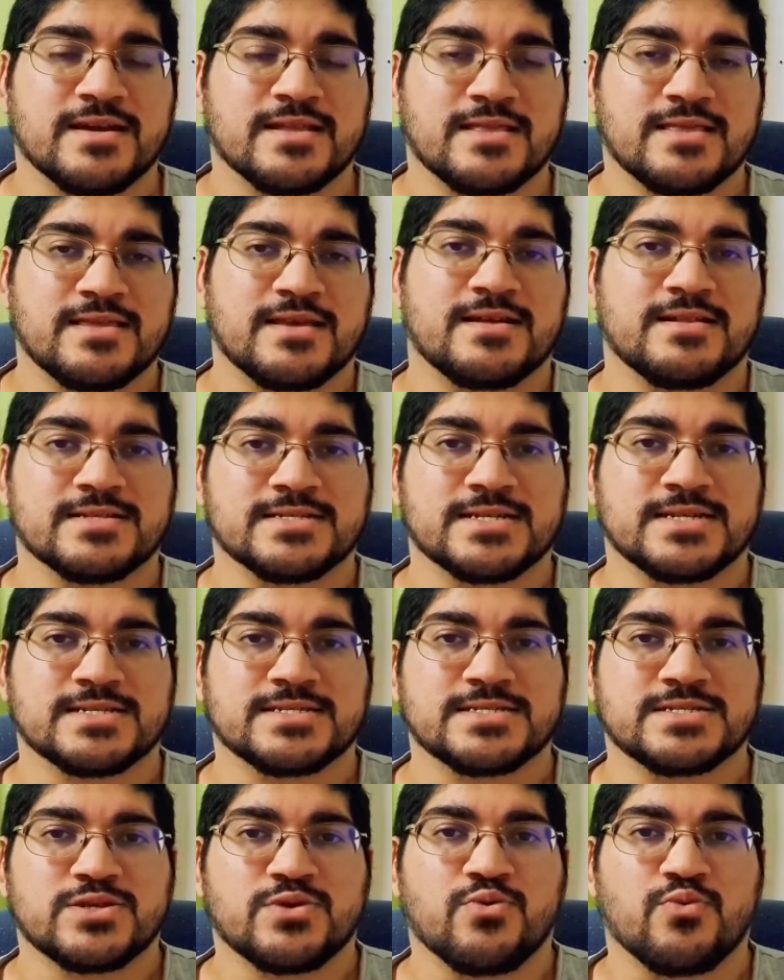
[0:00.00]
It tells
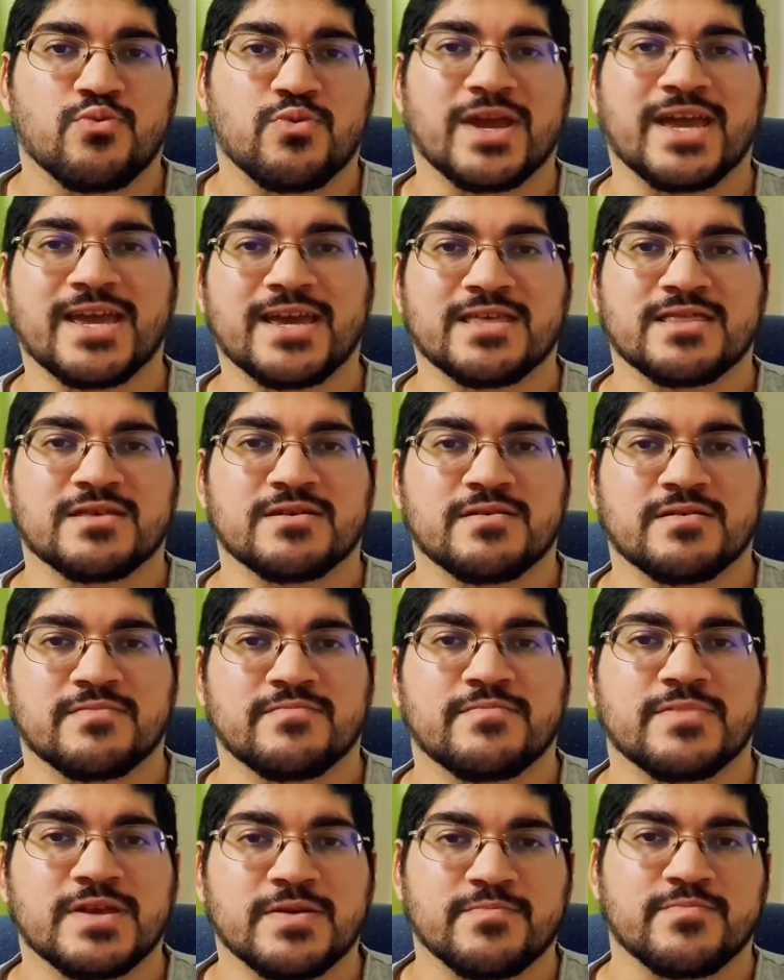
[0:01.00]
us where
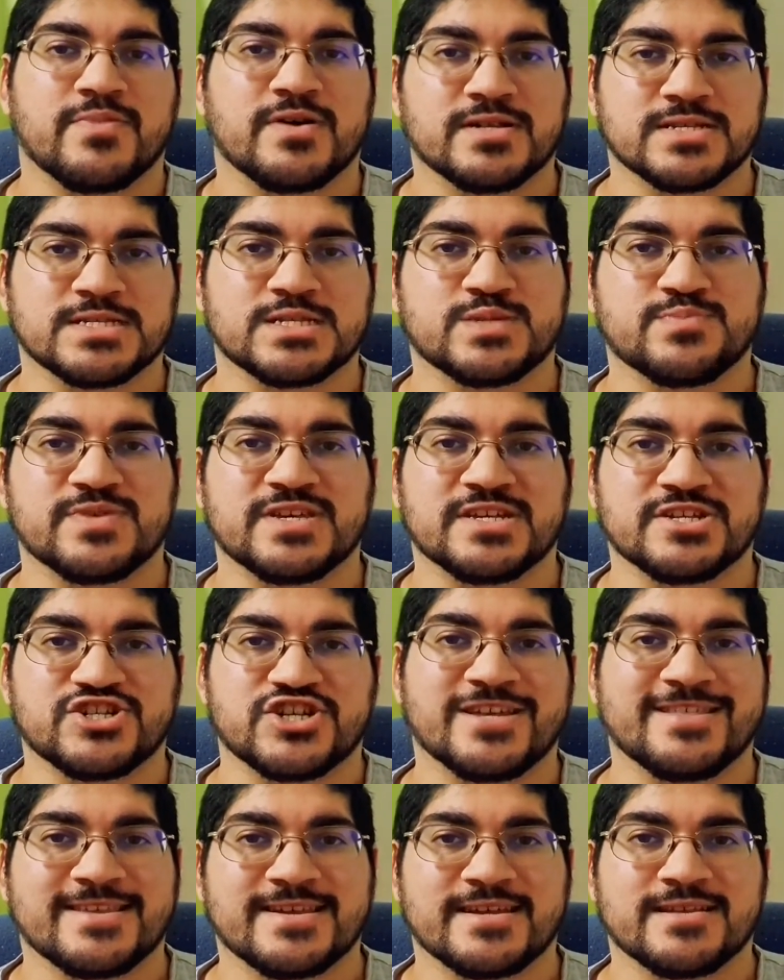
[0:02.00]
the impulse is being
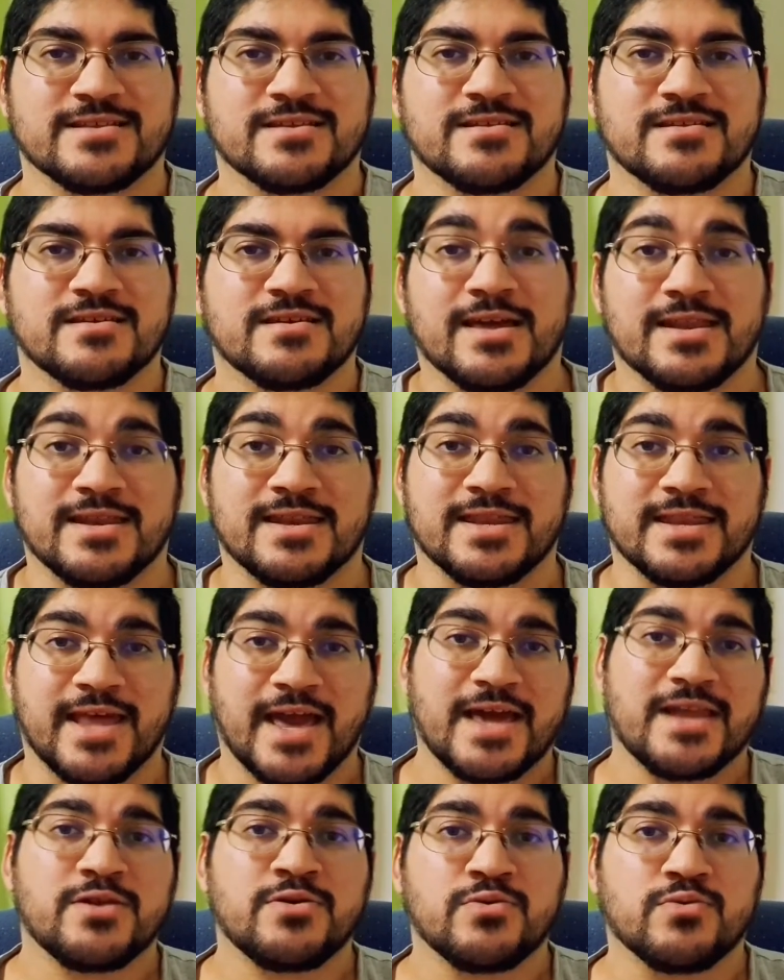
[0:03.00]
generated. A
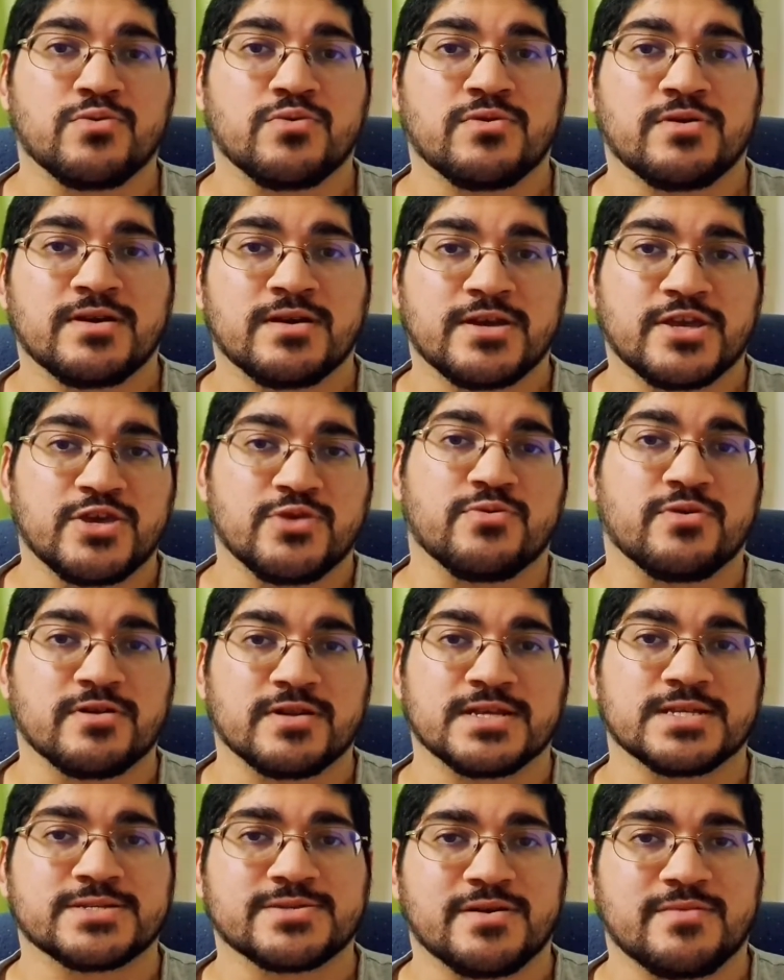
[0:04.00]
narrow
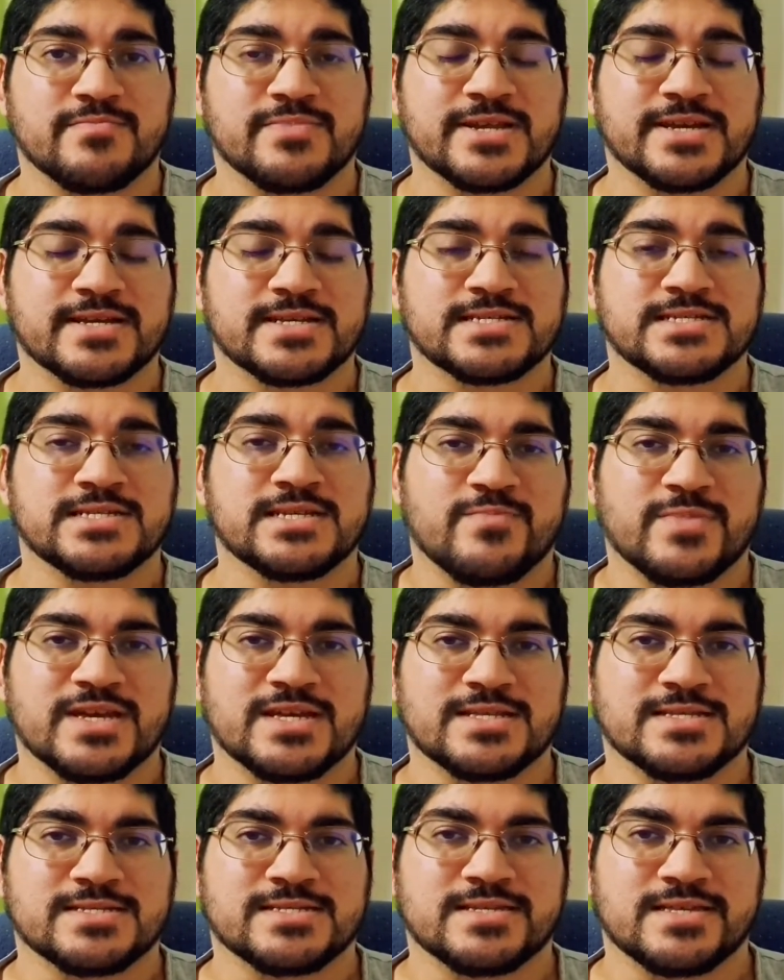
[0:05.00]
QRS complex
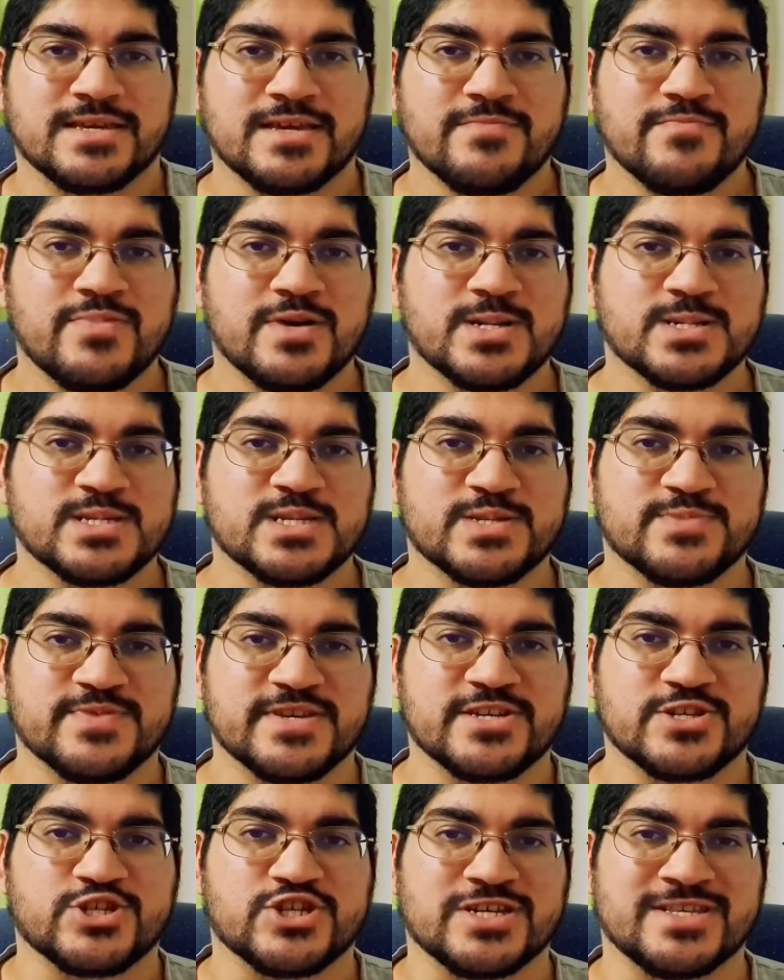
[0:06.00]
means the impulse is
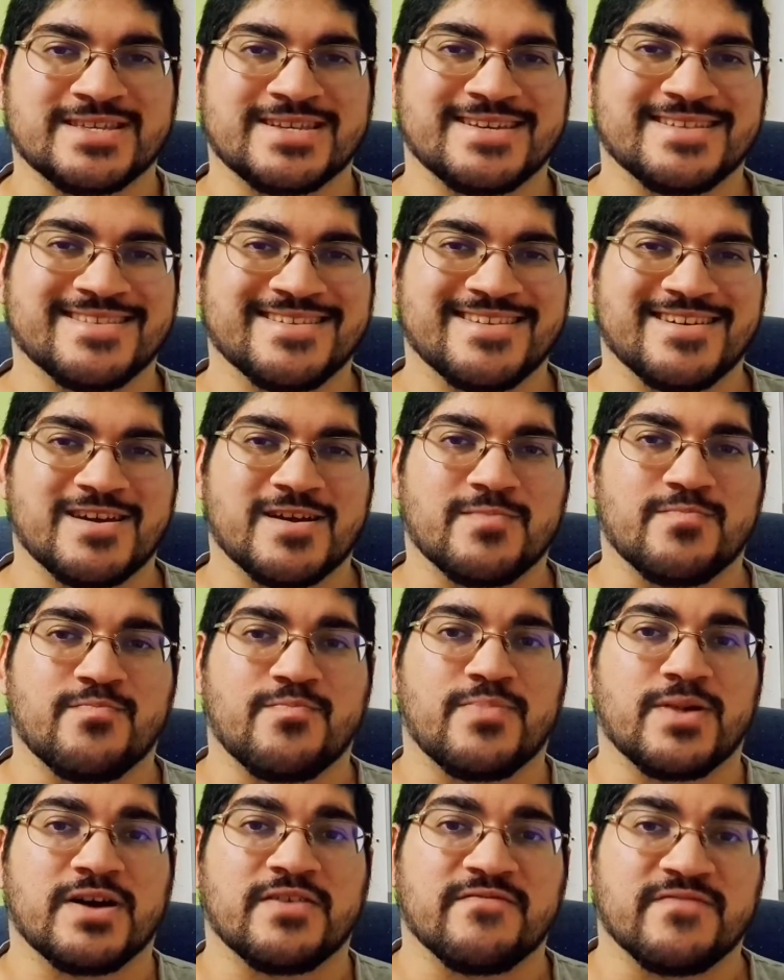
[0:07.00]
being generated
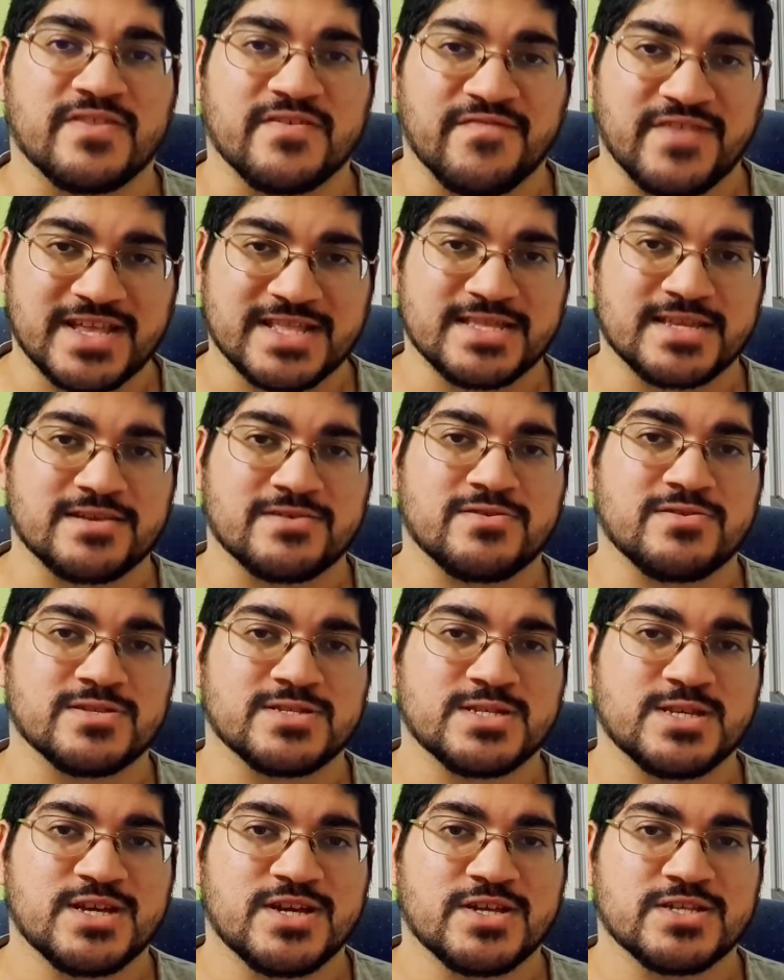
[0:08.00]
above the
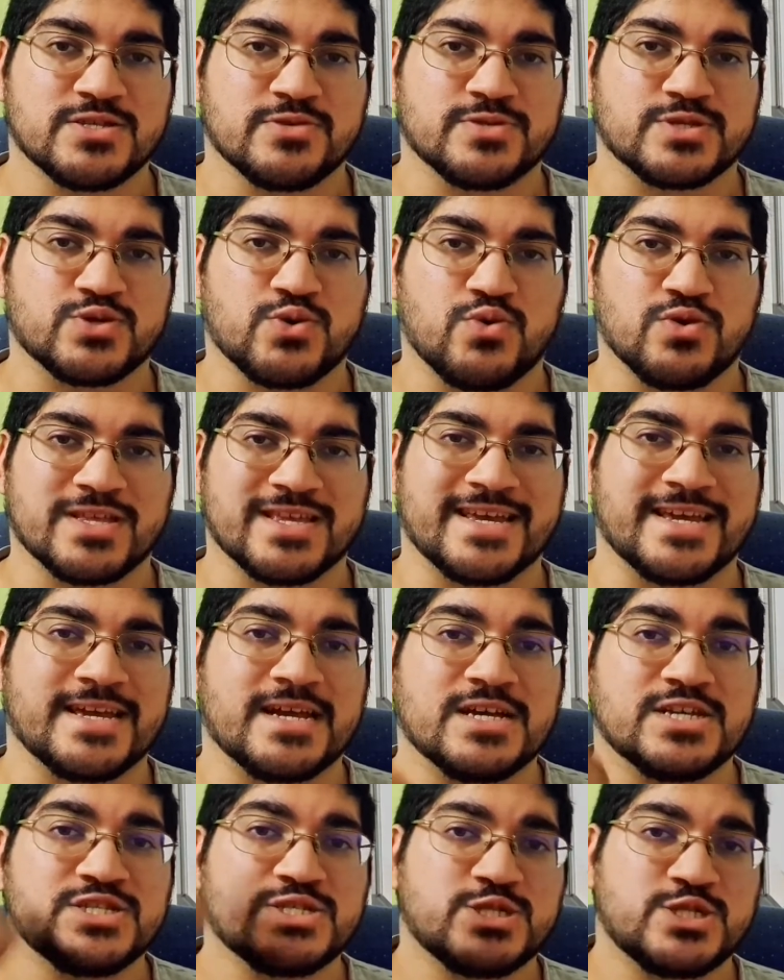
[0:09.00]
ventricles, so it's called a
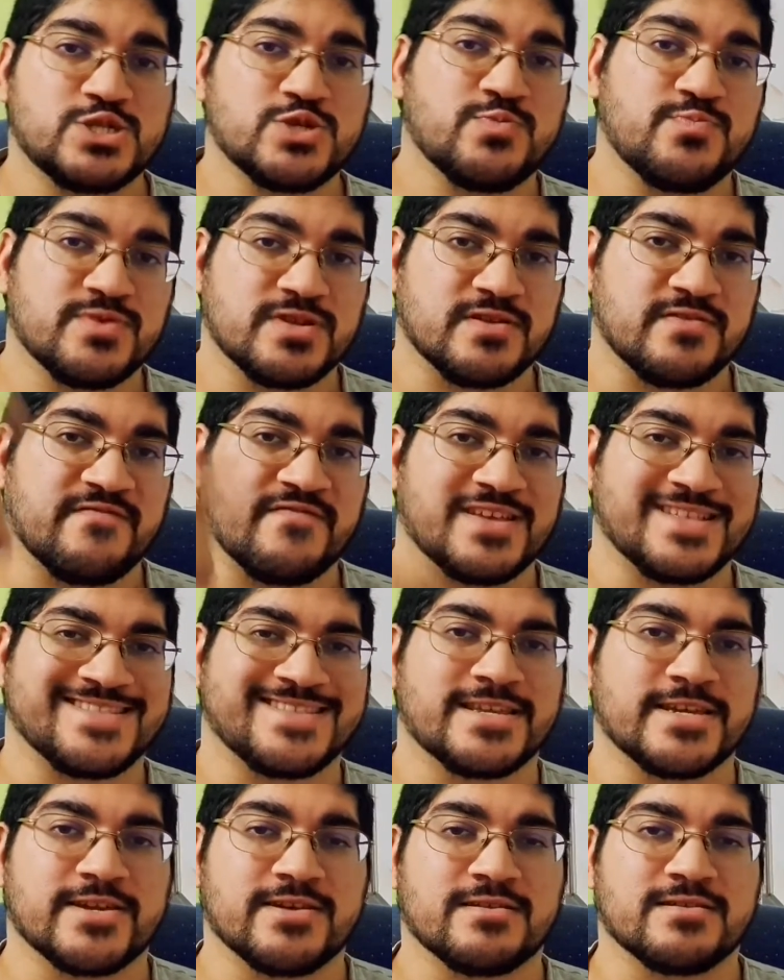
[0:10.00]

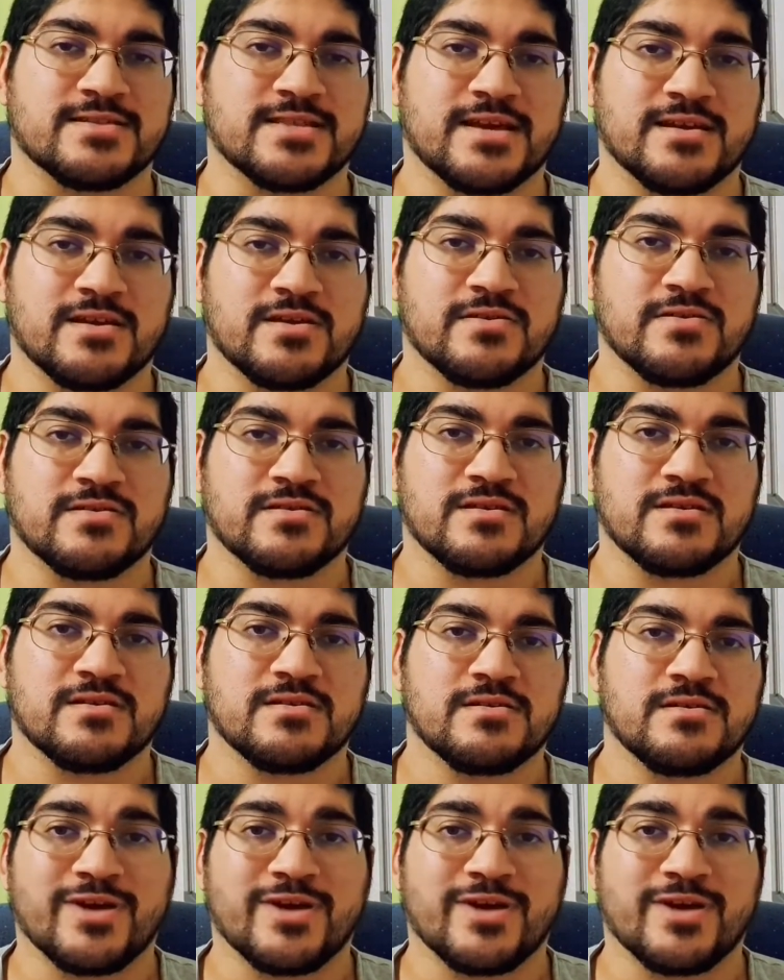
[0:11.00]
supraventricular tachycardia.